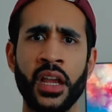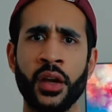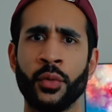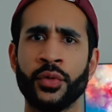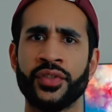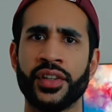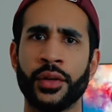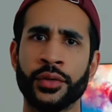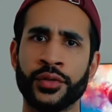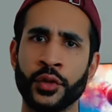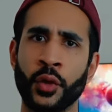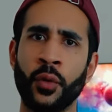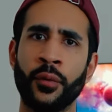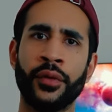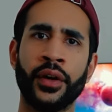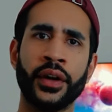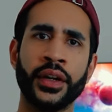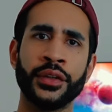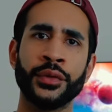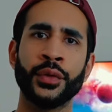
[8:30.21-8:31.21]
So it's all
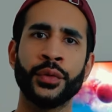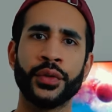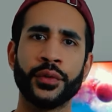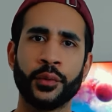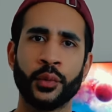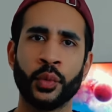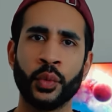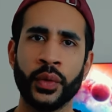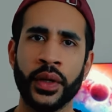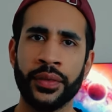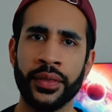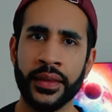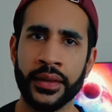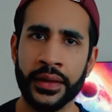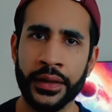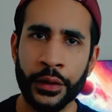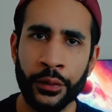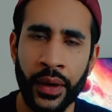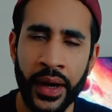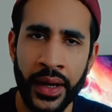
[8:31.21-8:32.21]
very useful in the
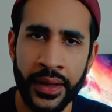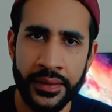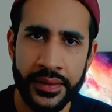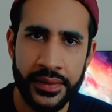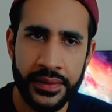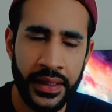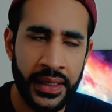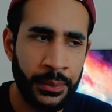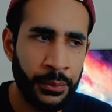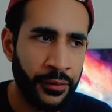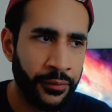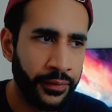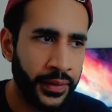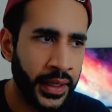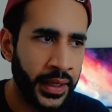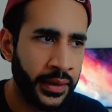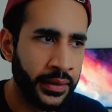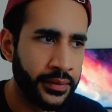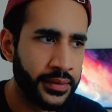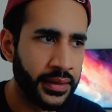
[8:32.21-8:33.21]
grand scheme of
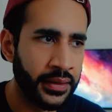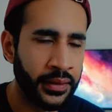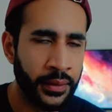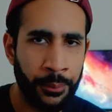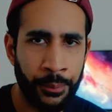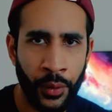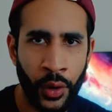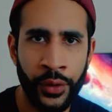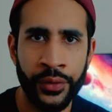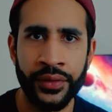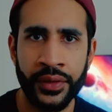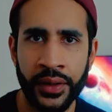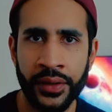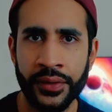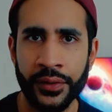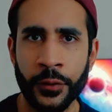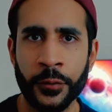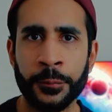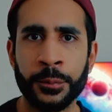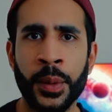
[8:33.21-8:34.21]
things and the
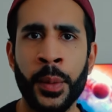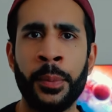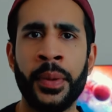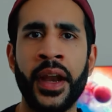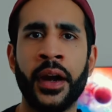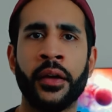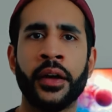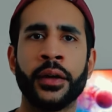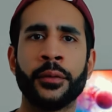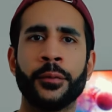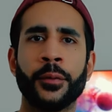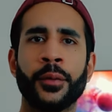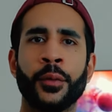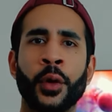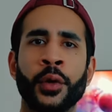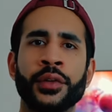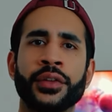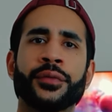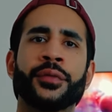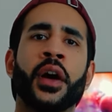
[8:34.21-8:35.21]
process of preparing for
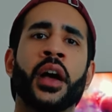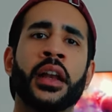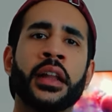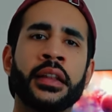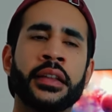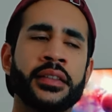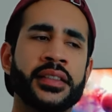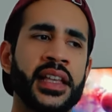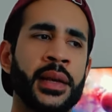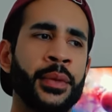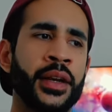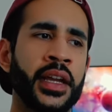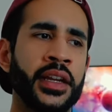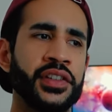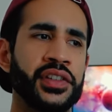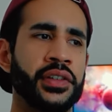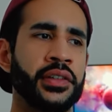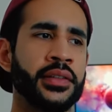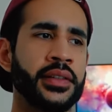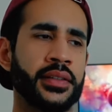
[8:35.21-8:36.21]
those final
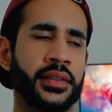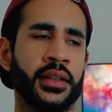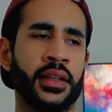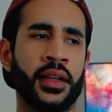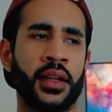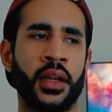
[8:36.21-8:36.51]
examinations.